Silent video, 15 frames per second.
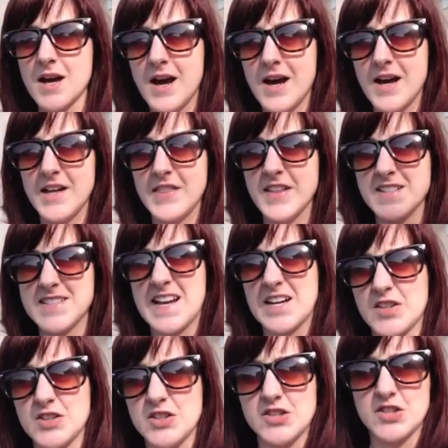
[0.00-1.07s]
that's
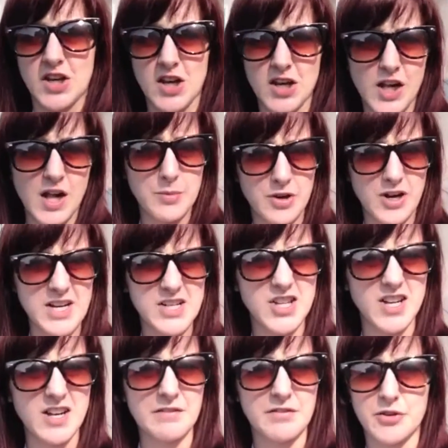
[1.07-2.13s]
actually just a
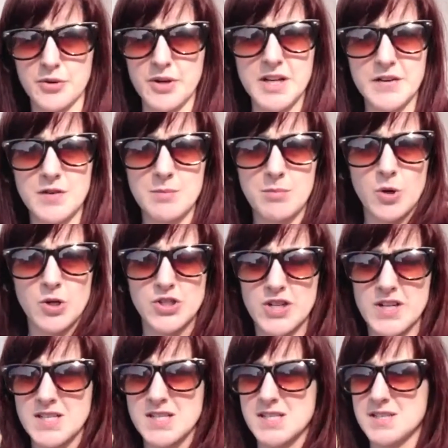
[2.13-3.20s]
conglomeration of 3 different
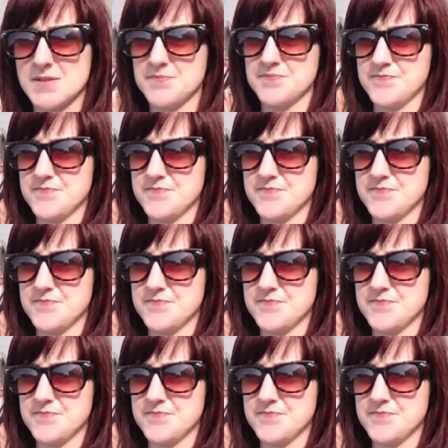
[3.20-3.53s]
portraits.